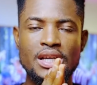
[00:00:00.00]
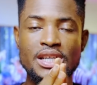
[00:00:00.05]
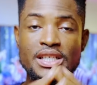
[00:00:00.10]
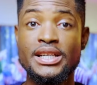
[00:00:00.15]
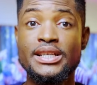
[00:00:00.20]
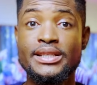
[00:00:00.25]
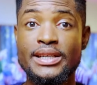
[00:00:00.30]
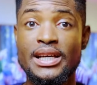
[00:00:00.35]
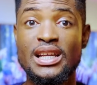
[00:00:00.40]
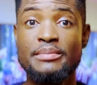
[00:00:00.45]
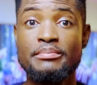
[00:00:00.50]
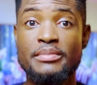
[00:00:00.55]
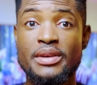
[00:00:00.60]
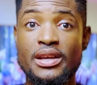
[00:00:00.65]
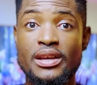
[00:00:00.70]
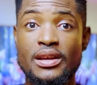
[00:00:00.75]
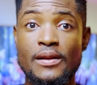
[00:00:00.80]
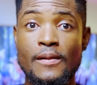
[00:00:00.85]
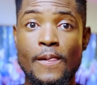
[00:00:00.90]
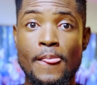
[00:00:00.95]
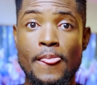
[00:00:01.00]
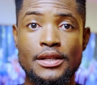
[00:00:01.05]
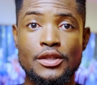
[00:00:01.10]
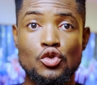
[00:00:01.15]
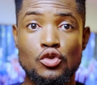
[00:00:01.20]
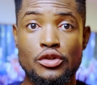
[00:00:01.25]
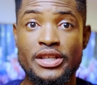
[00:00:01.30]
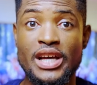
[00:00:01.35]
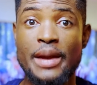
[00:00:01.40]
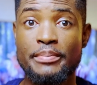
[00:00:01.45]
she telling me
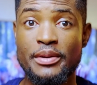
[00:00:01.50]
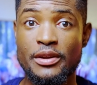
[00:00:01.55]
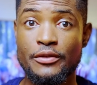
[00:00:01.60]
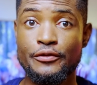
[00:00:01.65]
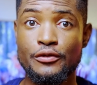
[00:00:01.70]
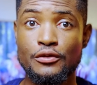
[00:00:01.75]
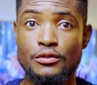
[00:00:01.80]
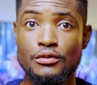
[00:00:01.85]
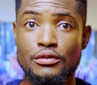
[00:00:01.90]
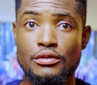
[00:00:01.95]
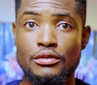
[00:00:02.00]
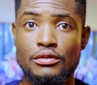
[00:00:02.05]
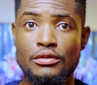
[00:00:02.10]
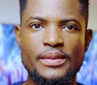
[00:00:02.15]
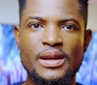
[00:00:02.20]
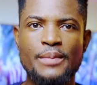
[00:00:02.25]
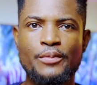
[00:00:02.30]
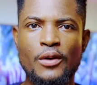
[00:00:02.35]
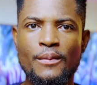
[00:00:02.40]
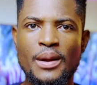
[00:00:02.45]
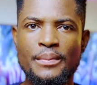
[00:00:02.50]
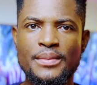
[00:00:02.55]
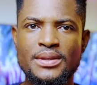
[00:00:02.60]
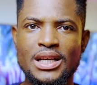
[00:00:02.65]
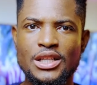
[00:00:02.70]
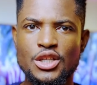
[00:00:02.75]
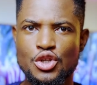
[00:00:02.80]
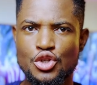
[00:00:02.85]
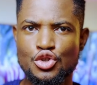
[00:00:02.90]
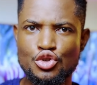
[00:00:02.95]
to type in full. The problem is
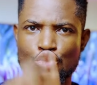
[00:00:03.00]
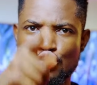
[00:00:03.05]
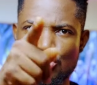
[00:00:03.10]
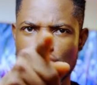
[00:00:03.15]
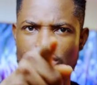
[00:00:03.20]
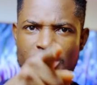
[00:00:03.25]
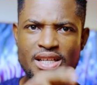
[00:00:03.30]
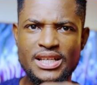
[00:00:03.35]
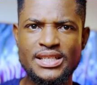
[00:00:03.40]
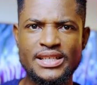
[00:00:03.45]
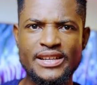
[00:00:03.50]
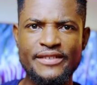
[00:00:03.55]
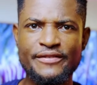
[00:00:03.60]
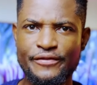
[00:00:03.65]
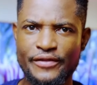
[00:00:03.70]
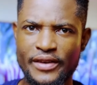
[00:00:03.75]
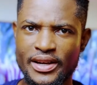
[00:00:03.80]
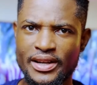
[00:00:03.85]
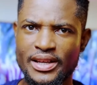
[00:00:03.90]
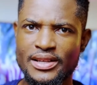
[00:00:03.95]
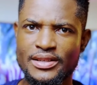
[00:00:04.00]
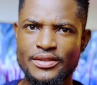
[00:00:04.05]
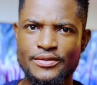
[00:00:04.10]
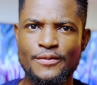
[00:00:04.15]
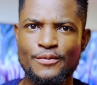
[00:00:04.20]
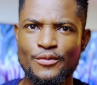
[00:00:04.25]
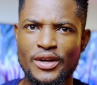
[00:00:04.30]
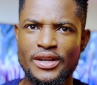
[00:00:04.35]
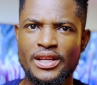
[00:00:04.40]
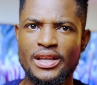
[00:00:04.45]
that you, the same friend, is
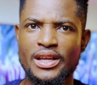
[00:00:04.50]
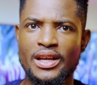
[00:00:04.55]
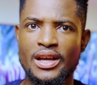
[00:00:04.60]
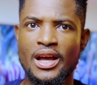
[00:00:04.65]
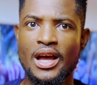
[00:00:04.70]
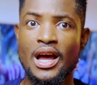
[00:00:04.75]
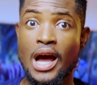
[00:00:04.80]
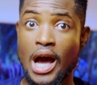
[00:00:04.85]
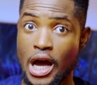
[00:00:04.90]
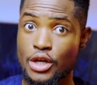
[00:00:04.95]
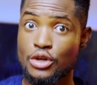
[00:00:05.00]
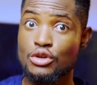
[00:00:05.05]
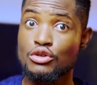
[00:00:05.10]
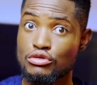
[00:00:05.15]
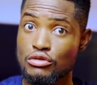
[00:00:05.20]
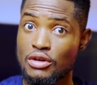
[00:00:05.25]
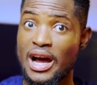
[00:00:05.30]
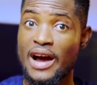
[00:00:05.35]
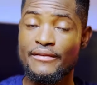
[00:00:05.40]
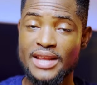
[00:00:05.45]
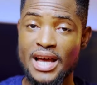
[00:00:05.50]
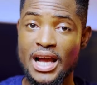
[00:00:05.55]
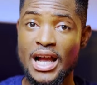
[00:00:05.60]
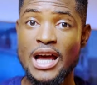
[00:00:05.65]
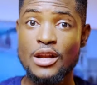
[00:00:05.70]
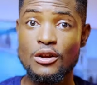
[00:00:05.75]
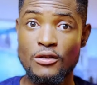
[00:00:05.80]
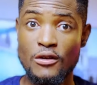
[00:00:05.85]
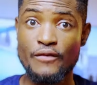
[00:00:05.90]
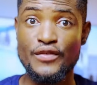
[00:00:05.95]
somebody I used to have that
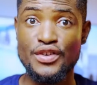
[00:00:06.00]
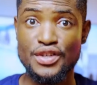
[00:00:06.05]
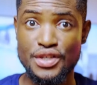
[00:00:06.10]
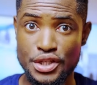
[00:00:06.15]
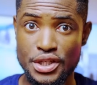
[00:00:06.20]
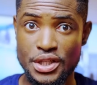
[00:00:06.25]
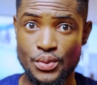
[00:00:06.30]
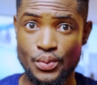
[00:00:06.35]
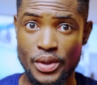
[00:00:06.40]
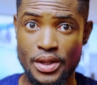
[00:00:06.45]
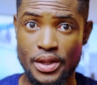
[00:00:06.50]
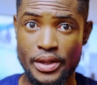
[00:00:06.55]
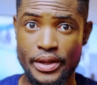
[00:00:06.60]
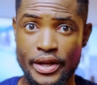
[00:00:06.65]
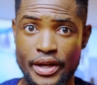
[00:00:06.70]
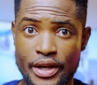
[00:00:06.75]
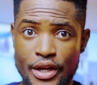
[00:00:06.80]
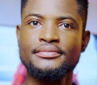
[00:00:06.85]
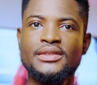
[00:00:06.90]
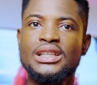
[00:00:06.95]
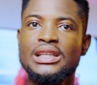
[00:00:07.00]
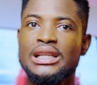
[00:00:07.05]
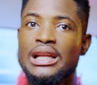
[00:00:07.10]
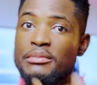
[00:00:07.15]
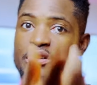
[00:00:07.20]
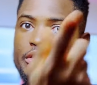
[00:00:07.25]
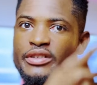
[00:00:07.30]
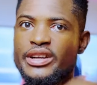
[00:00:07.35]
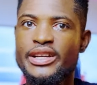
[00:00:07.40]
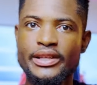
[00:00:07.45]
kind of conversation with.
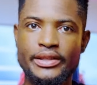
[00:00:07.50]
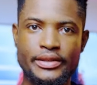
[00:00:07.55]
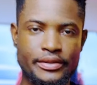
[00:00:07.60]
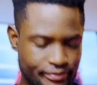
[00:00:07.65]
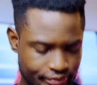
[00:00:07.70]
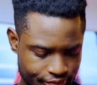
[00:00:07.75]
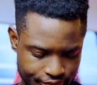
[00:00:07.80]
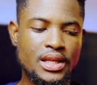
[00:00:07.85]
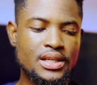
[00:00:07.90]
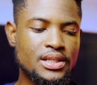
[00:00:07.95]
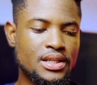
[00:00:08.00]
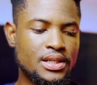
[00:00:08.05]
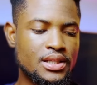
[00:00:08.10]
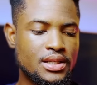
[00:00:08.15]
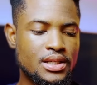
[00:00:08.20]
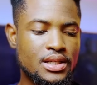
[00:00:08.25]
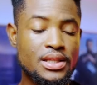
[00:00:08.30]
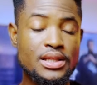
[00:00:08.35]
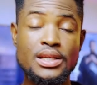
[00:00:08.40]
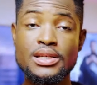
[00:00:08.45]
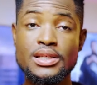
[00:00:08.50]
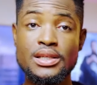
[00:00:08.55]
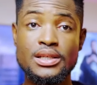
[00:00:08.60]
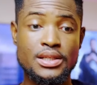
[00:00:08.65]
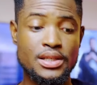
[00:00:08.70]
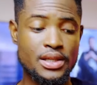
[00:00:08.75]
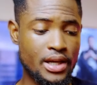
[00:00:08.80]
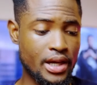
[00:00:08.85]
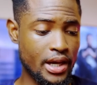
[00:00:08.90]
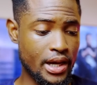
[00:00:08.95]
Let me read it. This
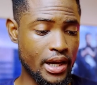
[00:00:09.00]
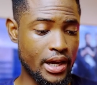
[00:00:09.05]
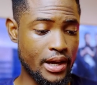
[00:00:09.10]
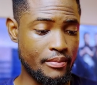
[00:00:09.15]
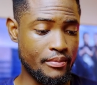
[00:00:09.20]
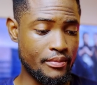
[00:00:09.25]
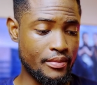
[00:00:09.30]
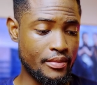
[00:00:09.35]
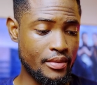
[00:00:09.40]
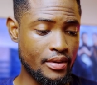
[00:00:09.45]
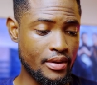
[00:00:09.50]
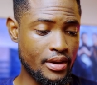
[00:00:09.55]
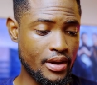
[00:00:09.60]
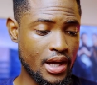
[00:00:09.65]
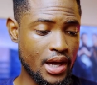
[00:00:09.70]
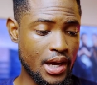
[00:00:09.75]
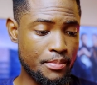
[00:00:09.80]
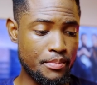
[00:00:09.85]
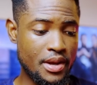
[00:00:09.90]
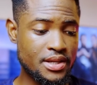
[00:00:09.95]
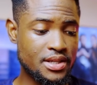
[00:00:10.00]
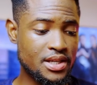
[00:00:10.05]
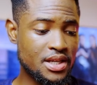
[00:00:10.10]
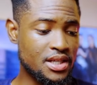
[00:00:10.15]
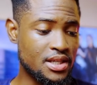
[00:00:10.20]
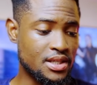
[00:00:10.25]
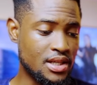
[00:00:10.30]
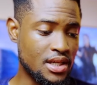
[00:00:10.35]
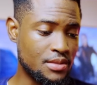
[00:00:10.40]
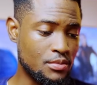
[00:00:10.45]
is a message
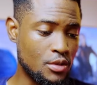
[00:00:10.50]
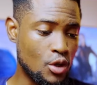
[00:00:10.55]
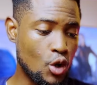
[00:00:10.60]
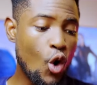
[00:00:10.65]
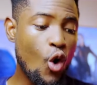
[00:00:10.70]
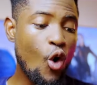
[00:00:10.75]
she sent me.